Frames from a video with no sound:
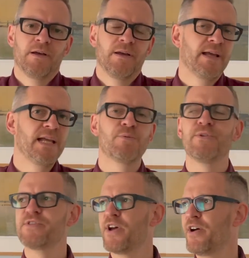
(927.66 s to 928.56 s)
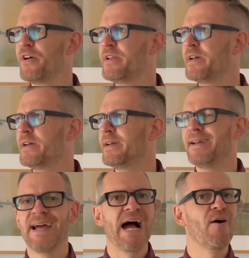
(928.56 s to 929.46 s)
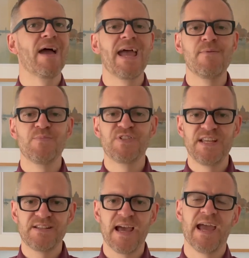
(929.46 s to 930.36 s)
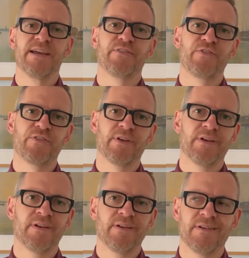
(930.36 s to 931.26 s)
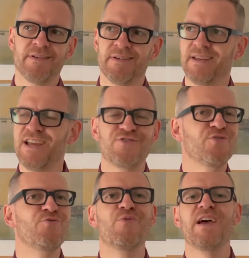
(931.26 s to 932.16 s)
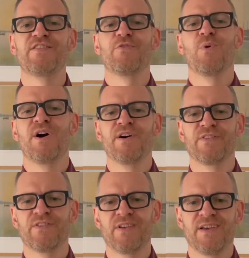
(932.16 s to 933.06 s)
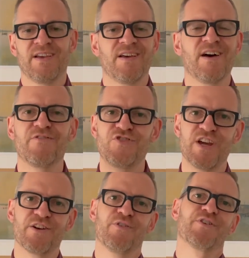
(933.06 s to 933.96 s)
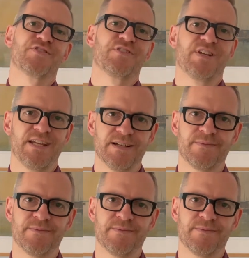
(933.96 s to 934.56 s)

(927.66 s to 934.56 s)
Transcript: He will turn our empty tanks into reservoirs of generosity.